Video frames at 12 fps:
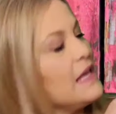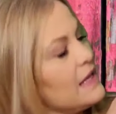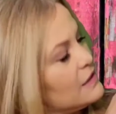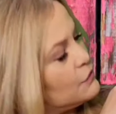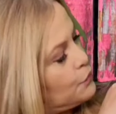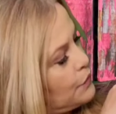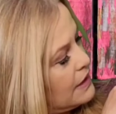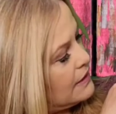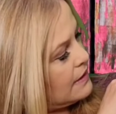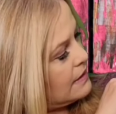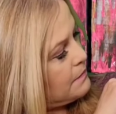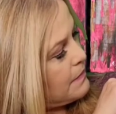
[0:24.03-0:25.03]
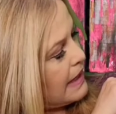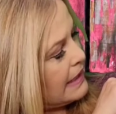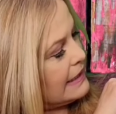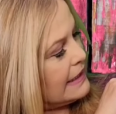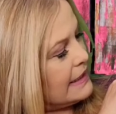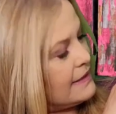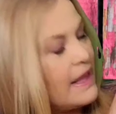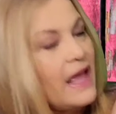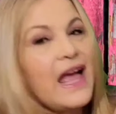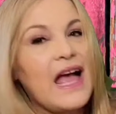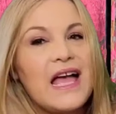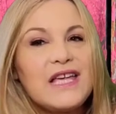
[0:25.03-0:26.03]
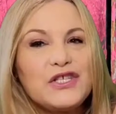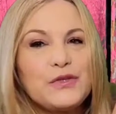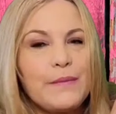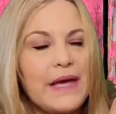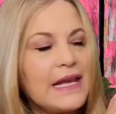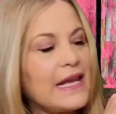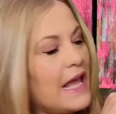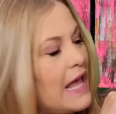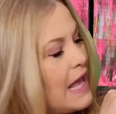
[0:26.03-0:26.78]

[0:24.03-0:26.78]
It's written by Linda Ashman